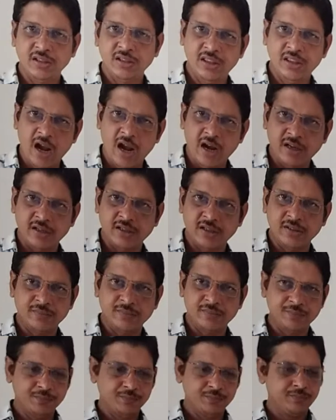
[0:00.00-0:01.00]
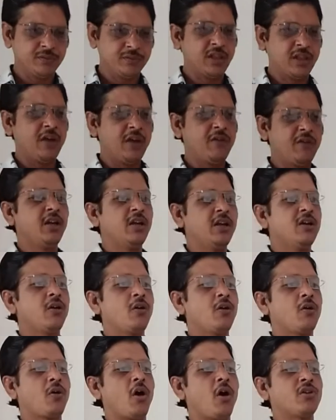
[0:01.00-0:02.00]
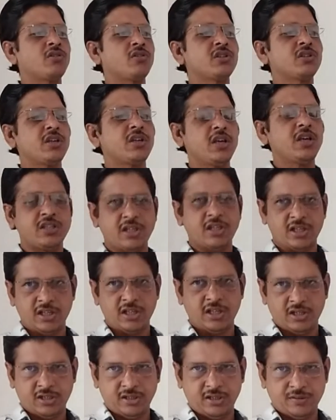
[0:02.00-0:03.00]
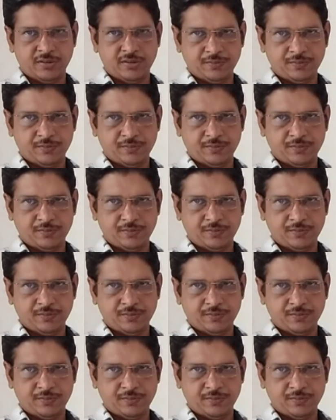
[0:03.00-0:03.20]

that they will cross each other.